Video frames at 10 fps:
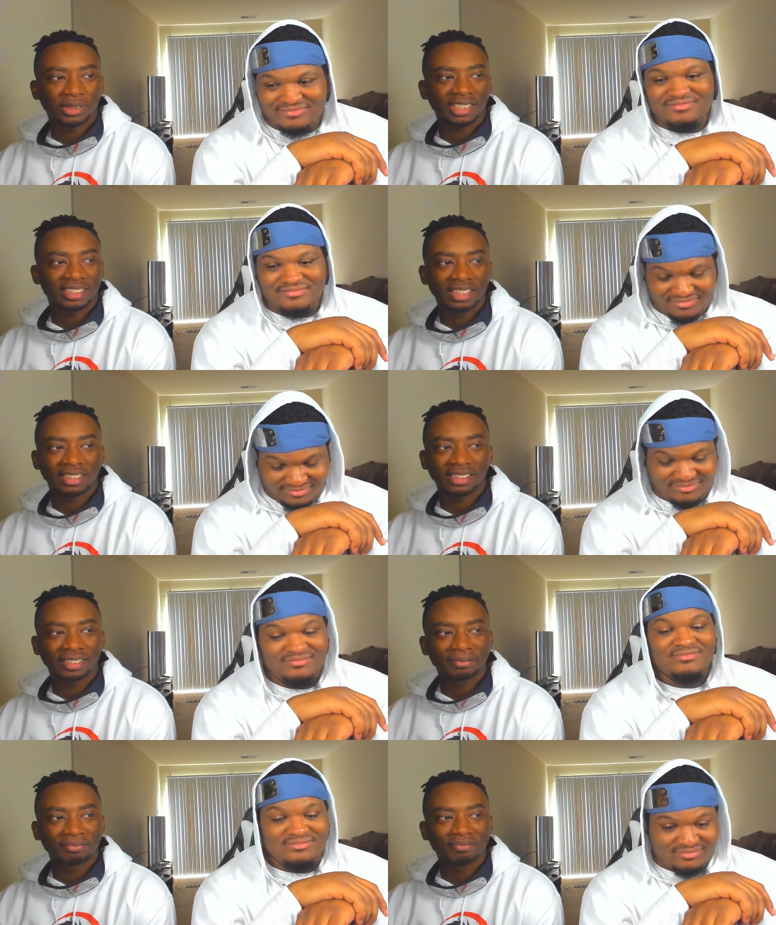Speaker 1: they
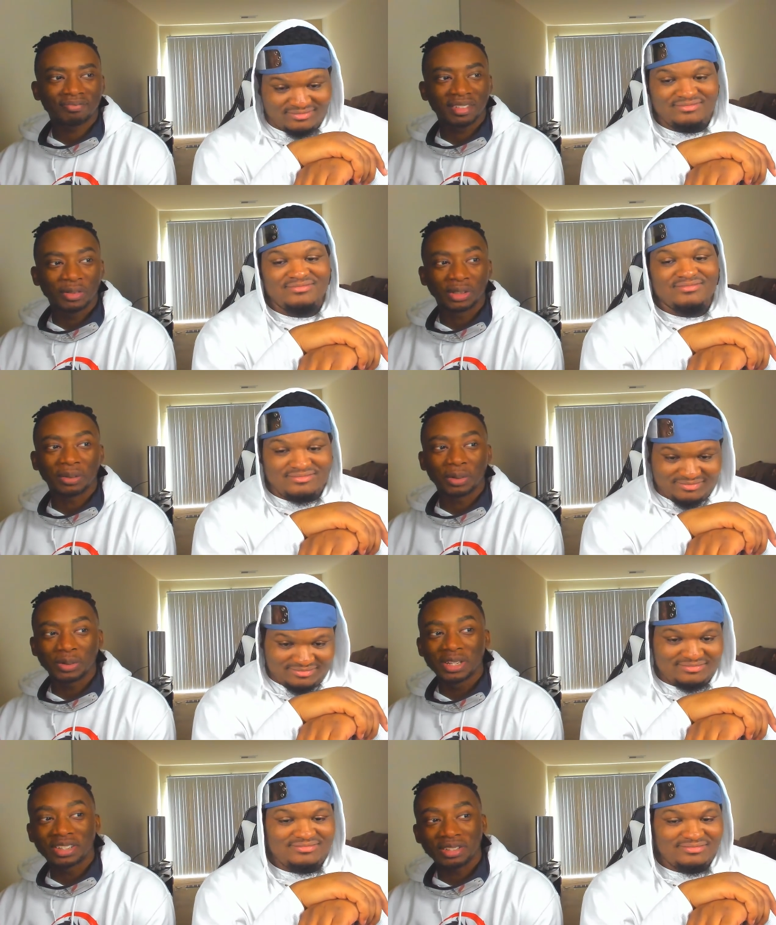said with the
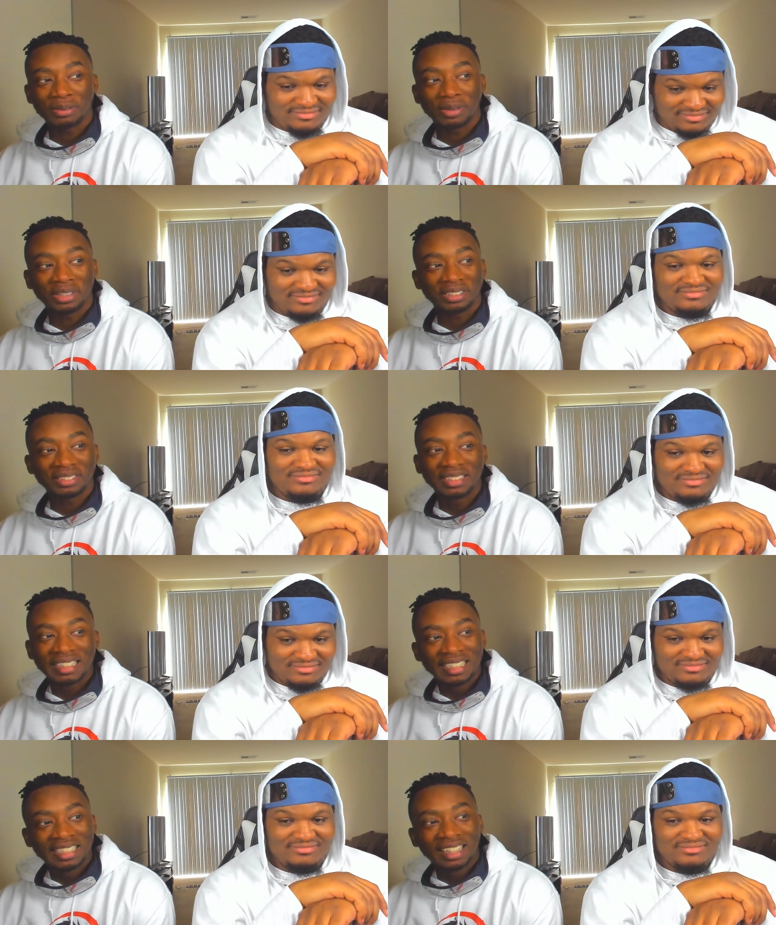Marechi, bro. Mm-hmm.
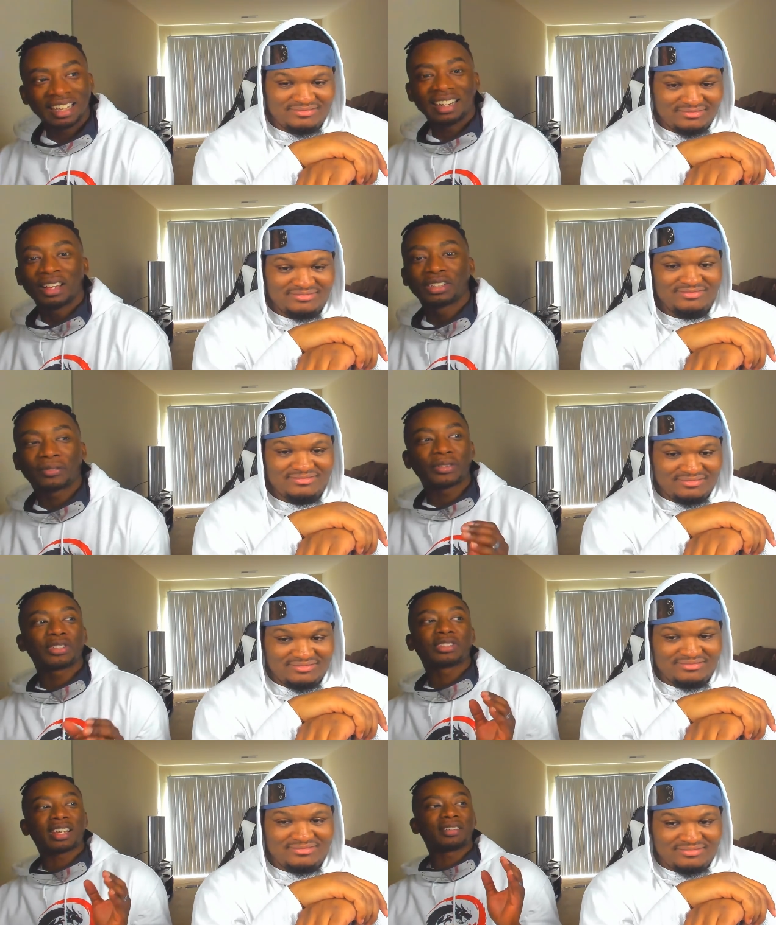And that was the
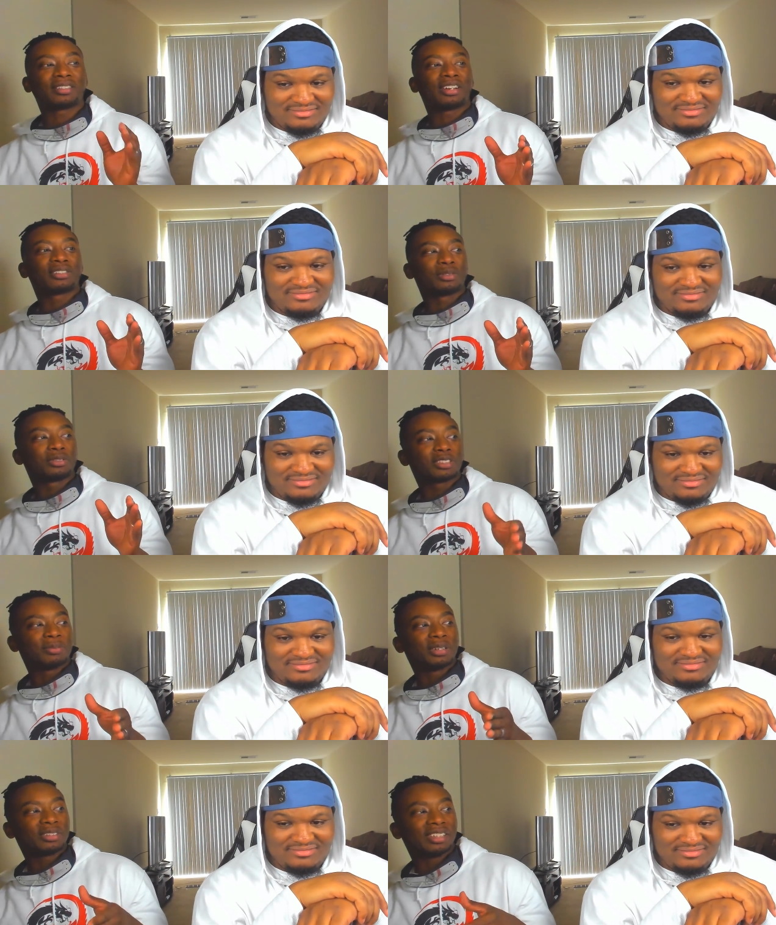first time Tanjiro
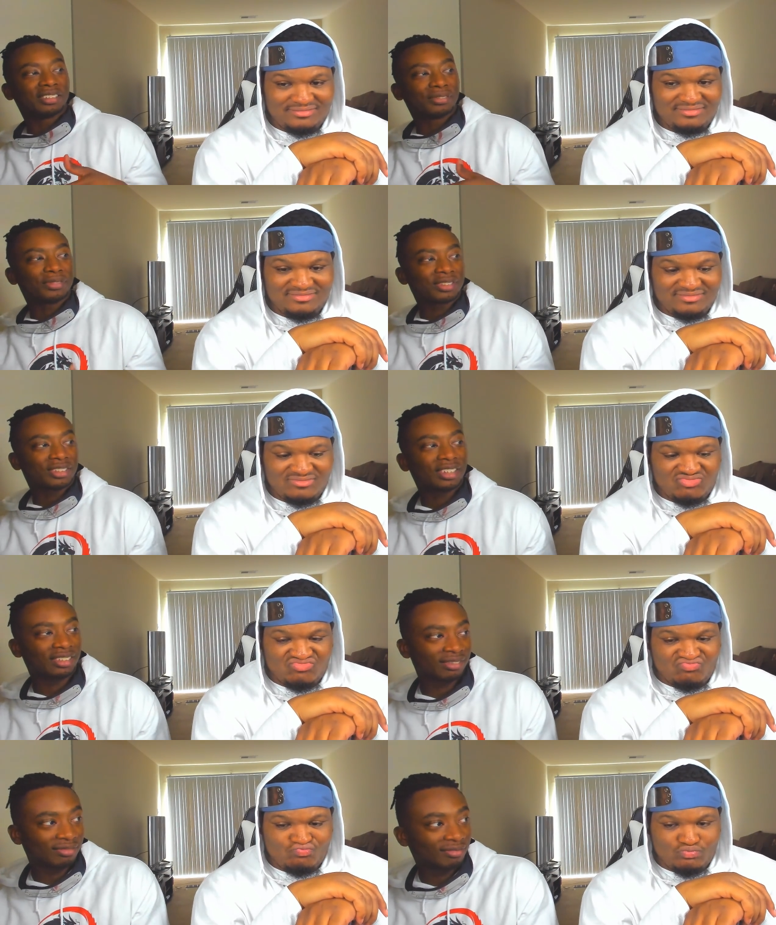smelled that different scent.
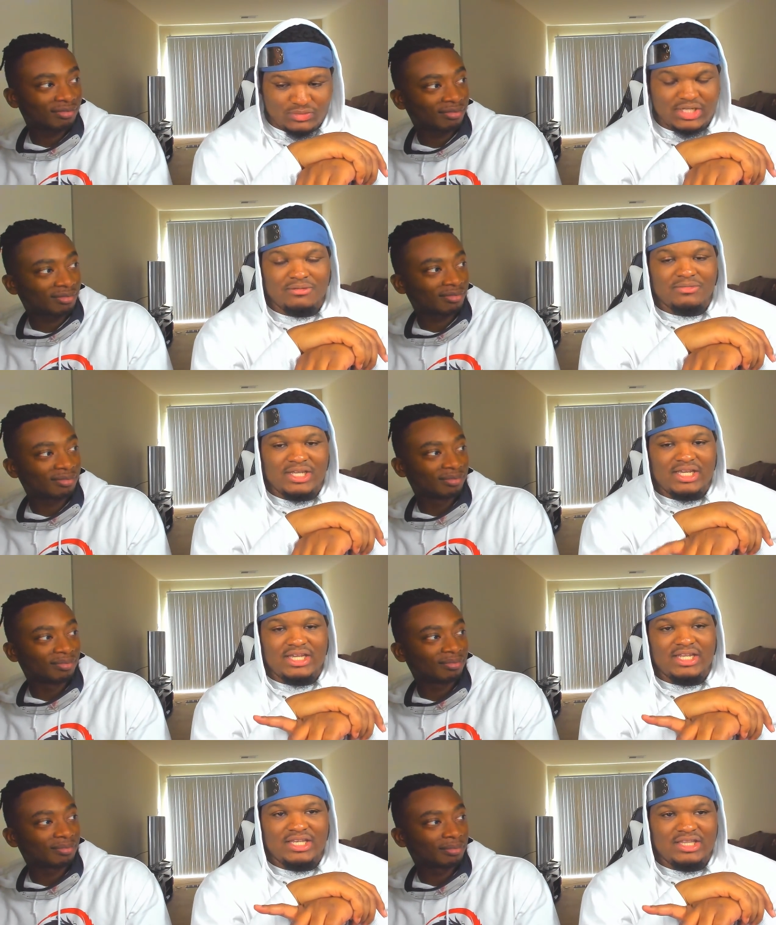
Speaker 2: Yep,
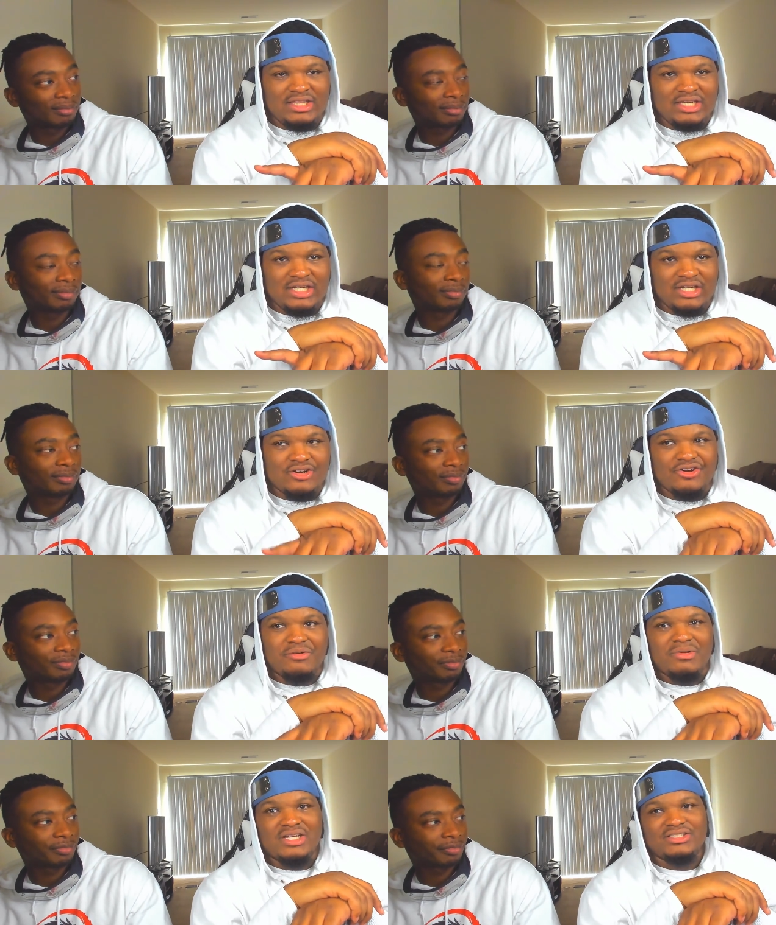and the uh, current
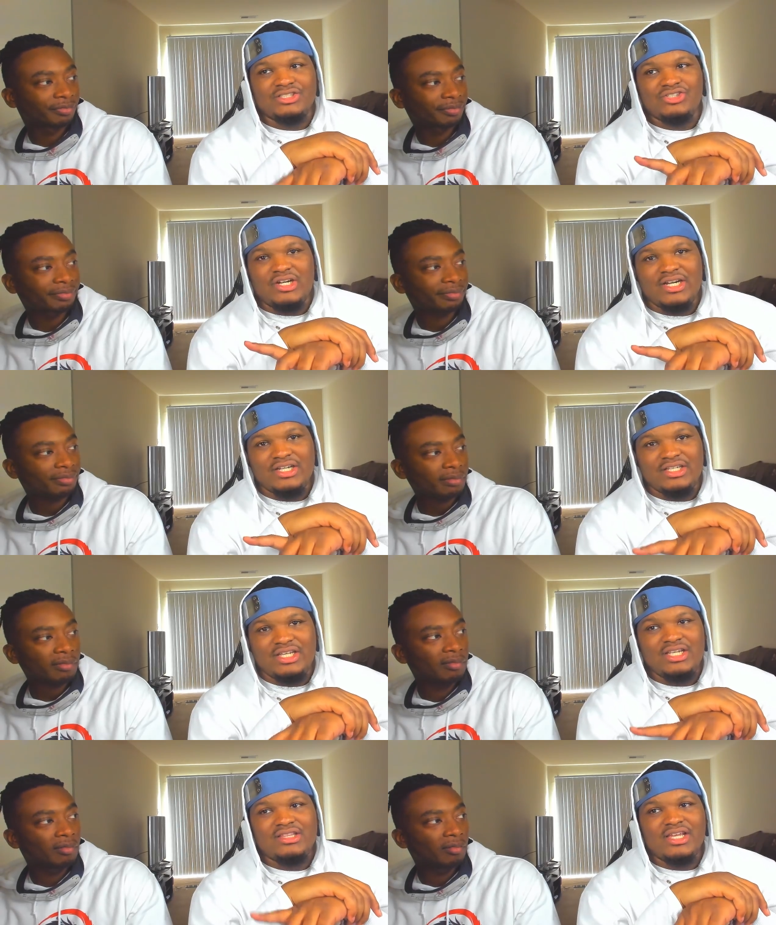monster is trying to
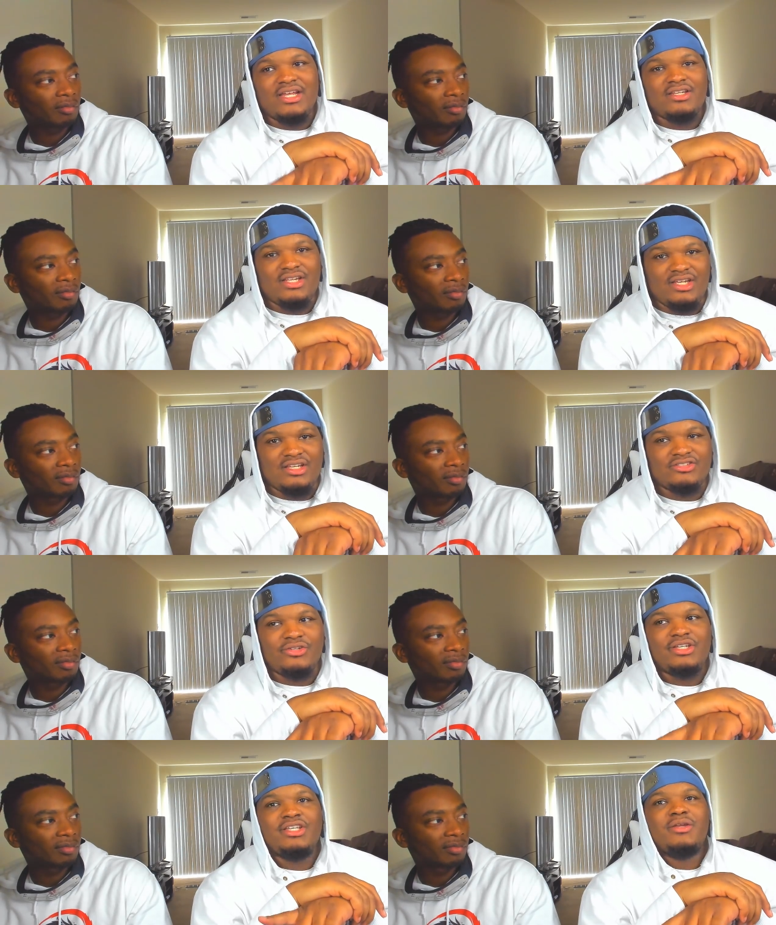eat that kid so
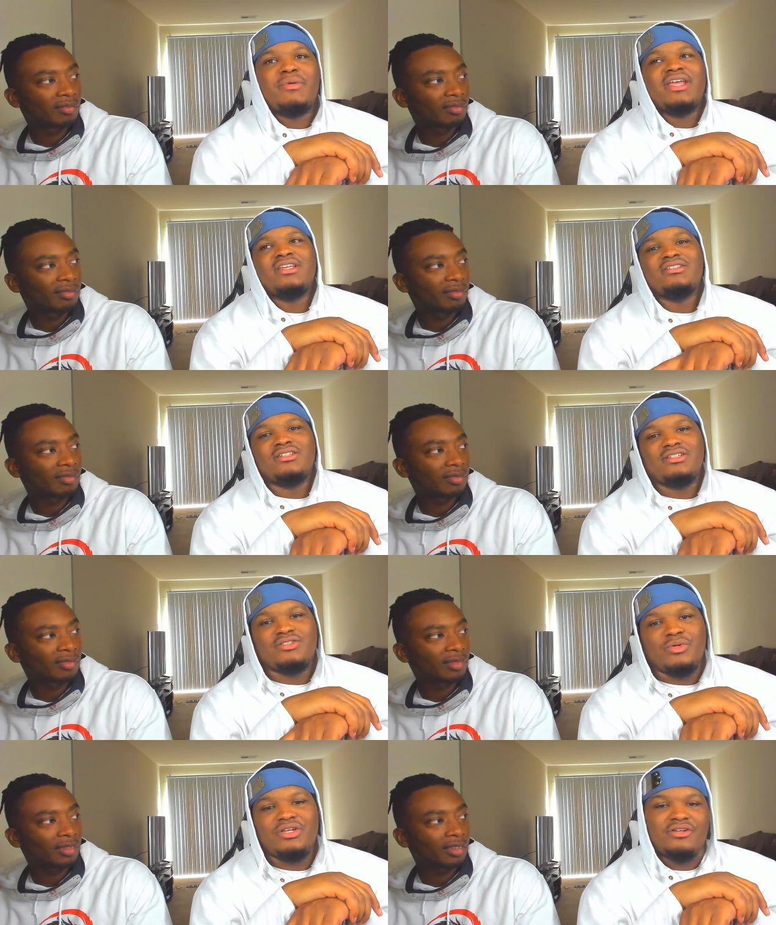he can get back into the
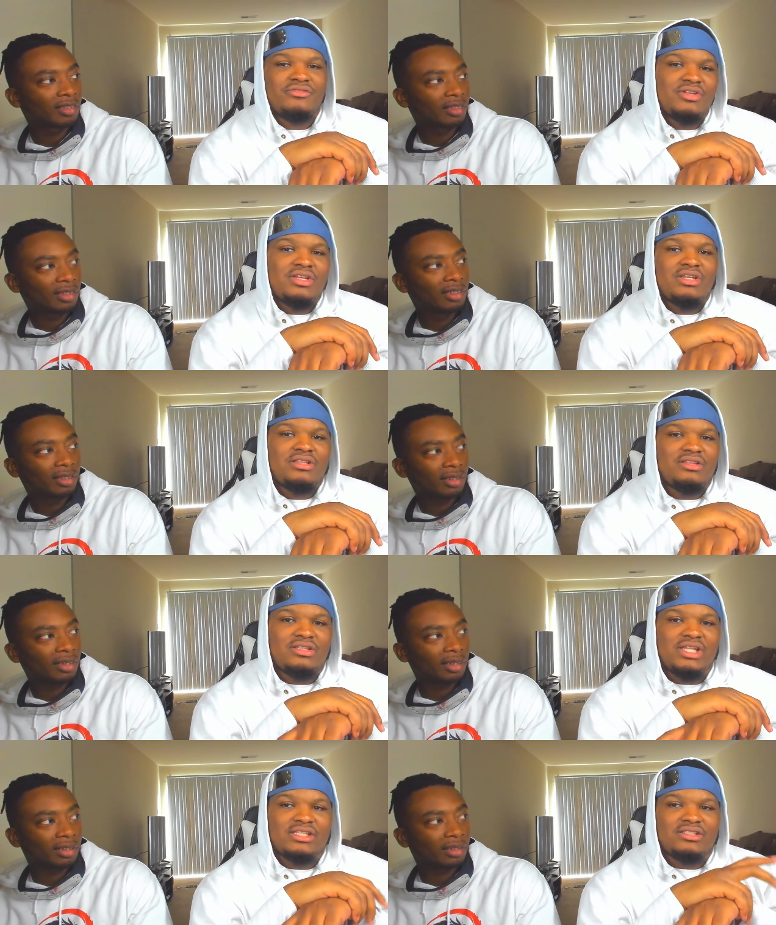twelve, the, yeah. like